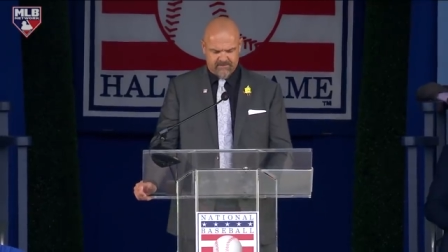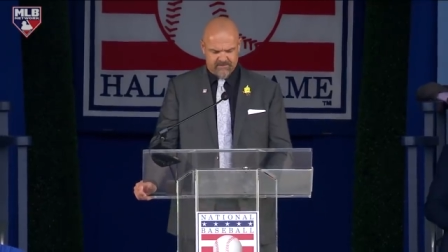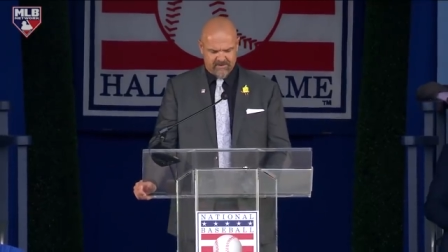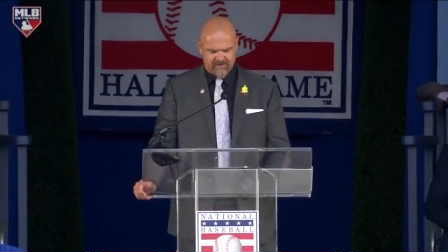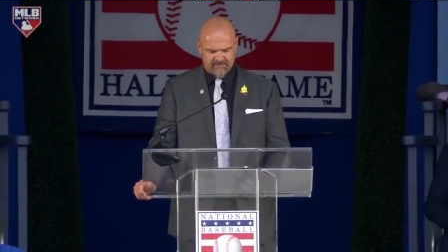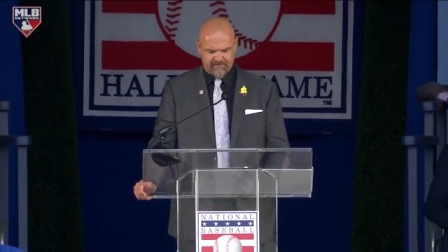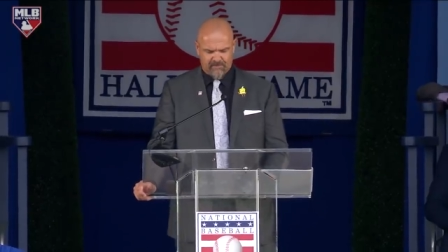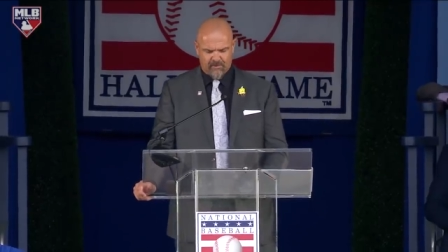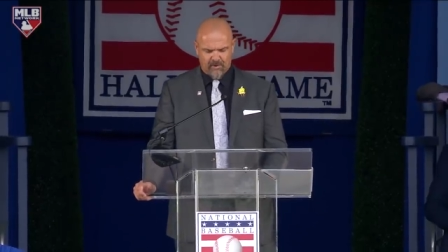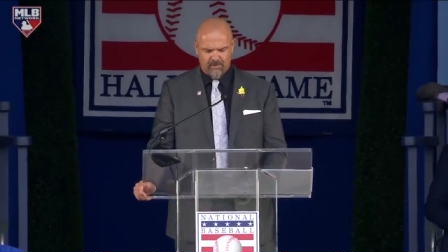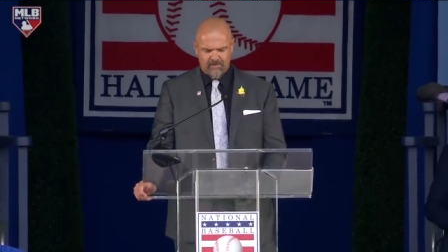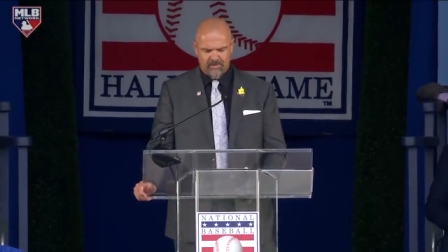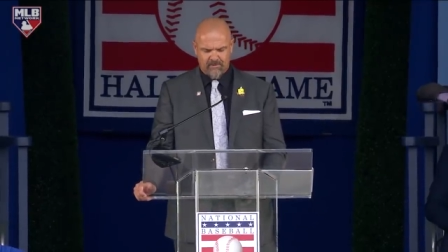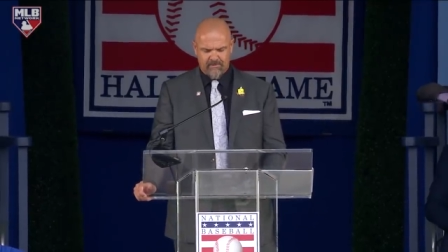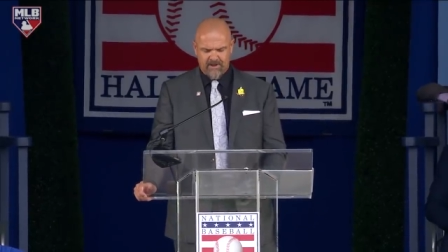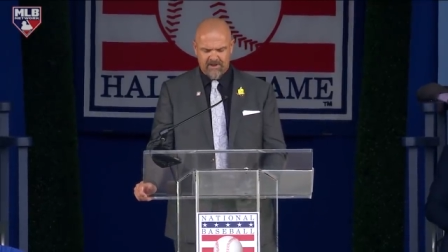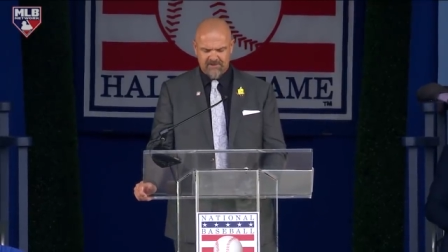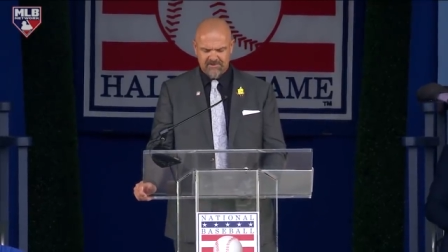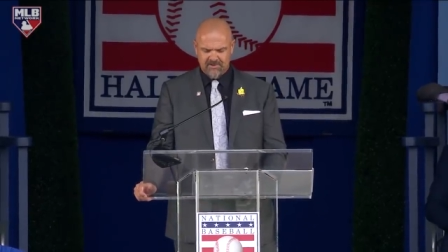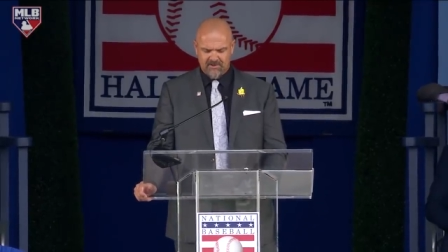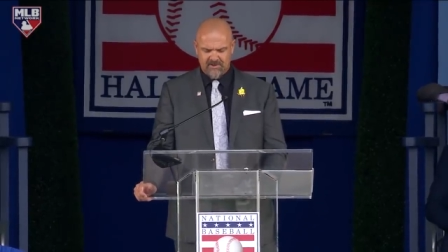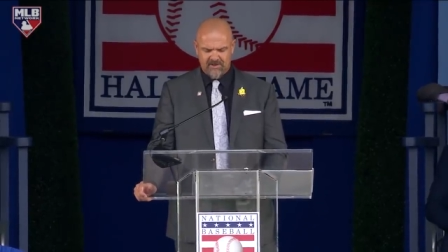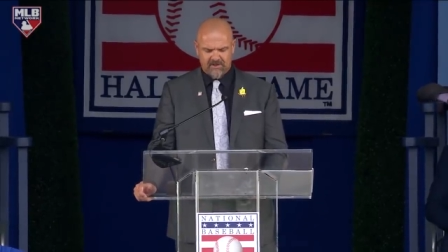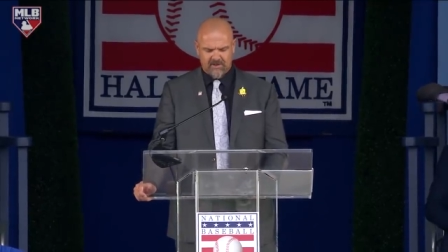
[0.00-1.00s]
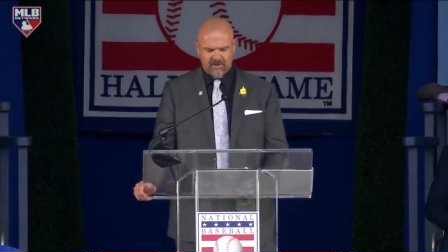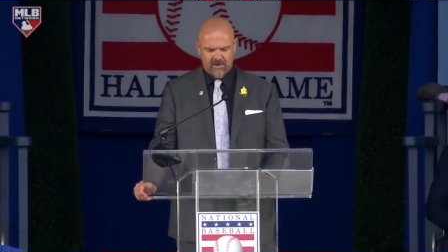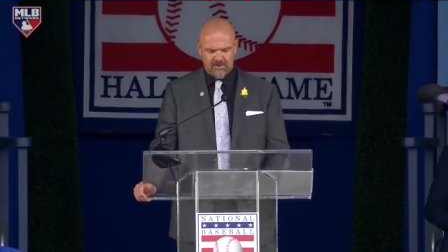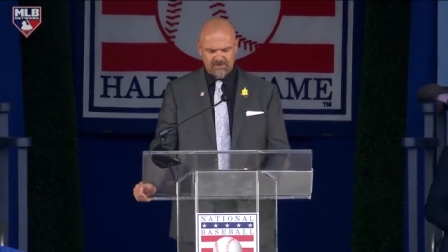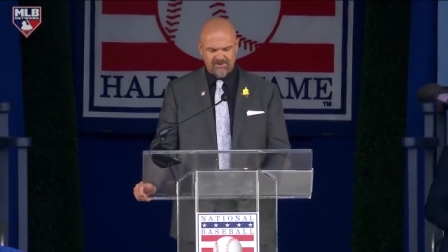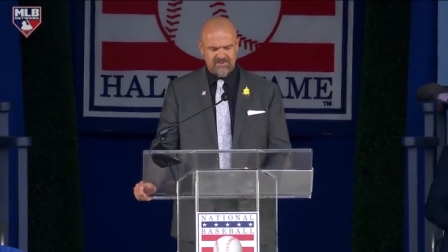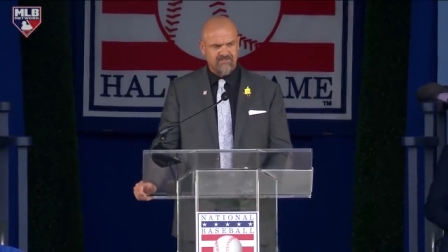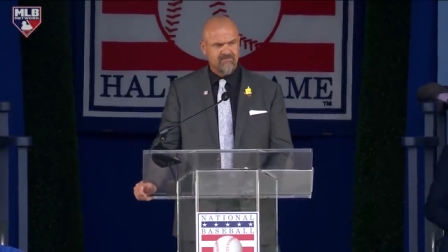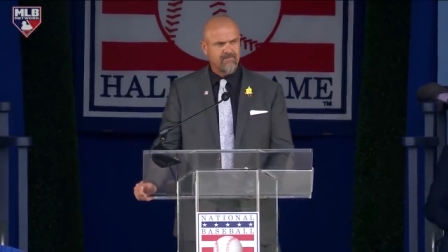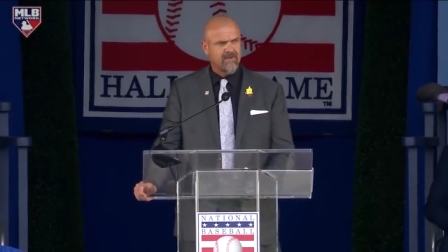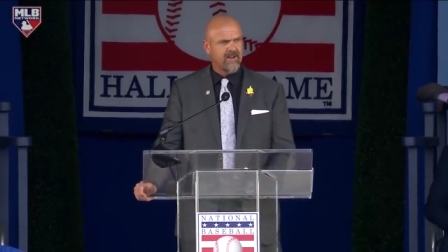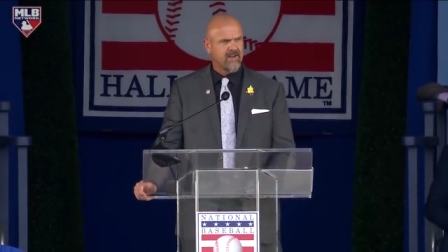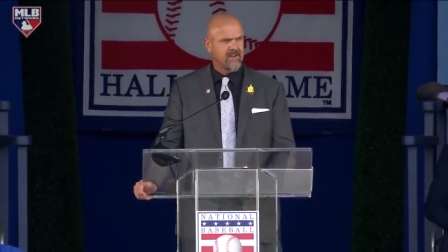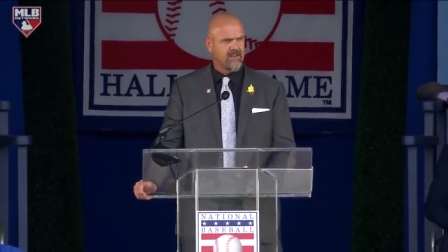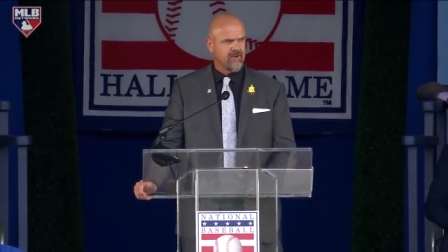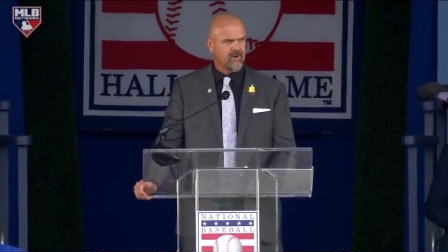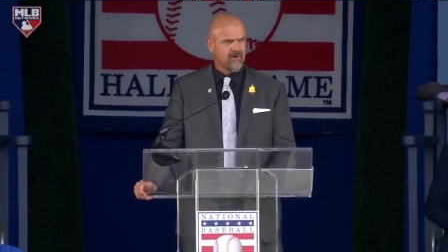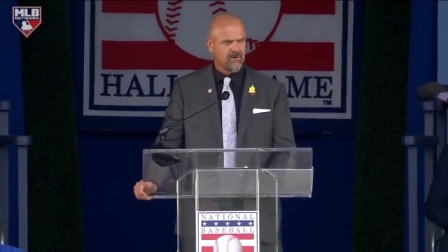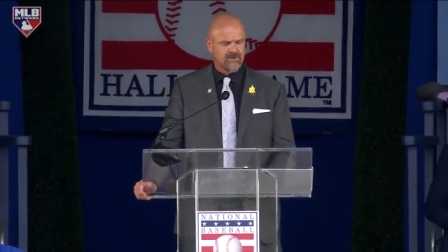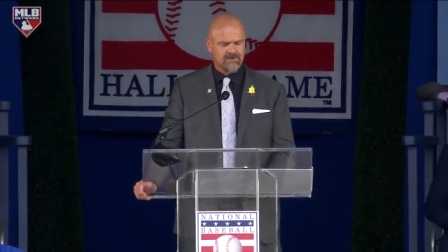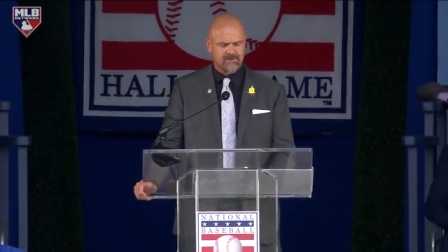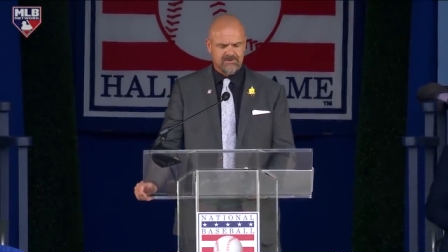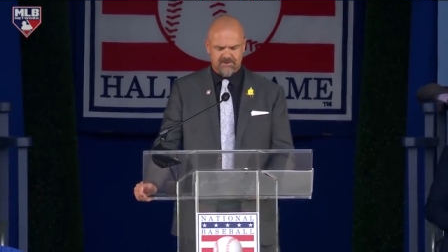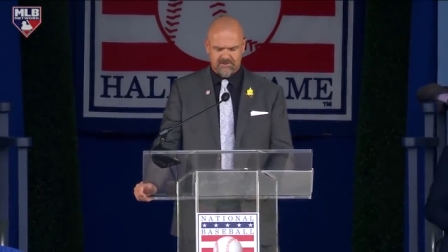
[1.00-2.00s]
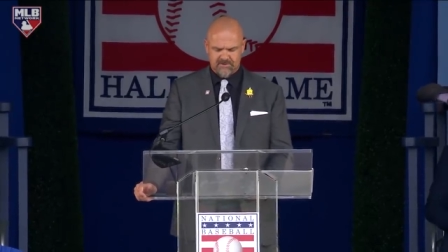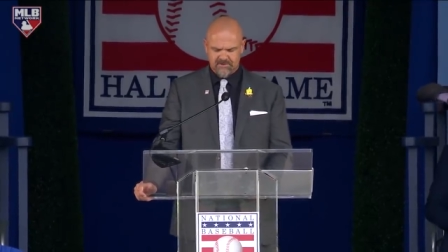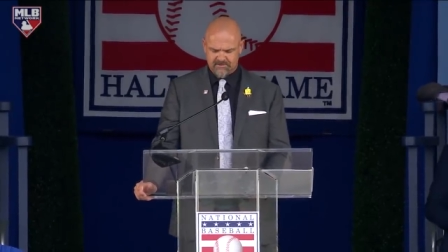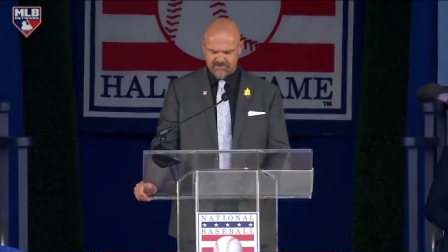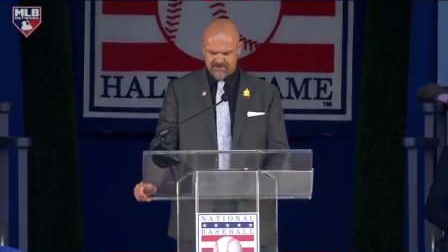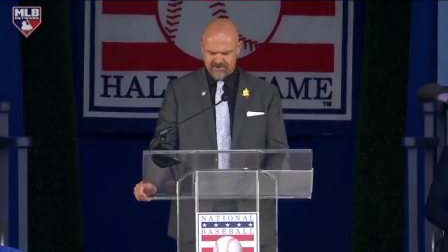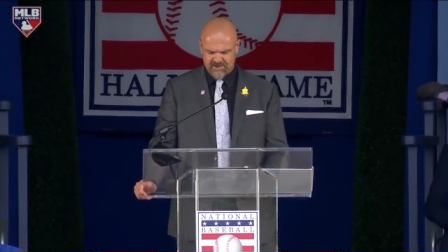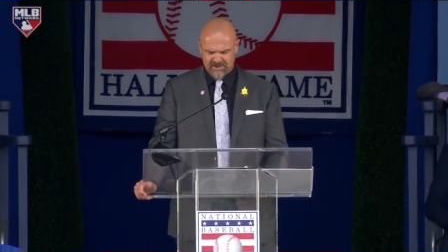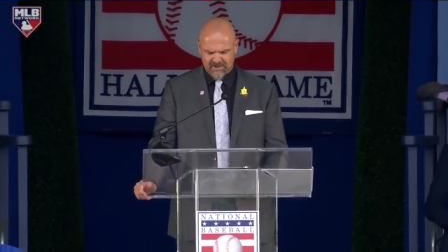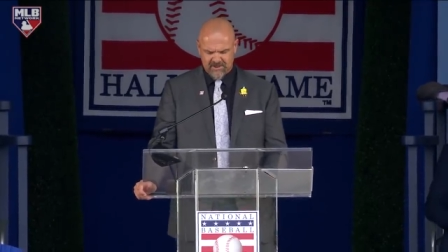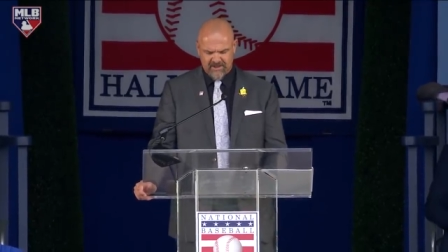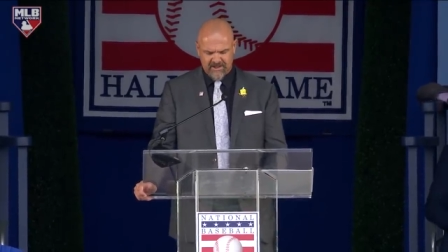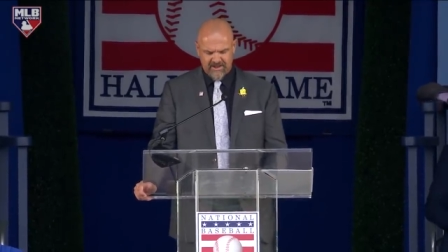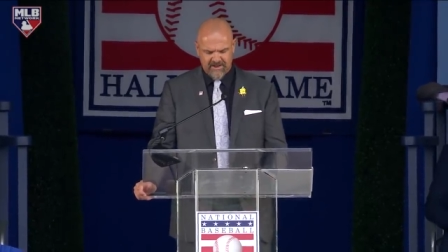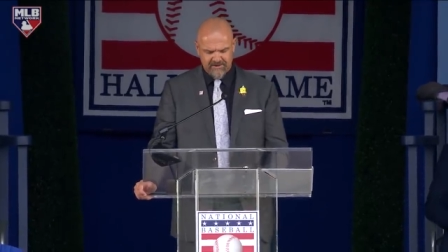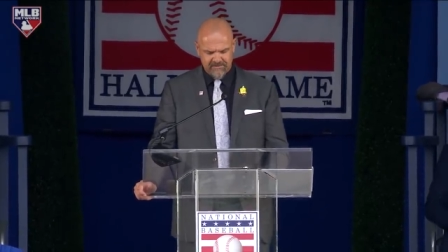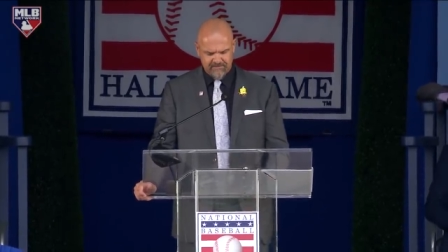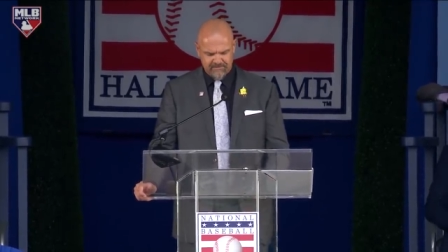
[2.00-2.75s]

and former Major League coach of many years, Gene Glynn.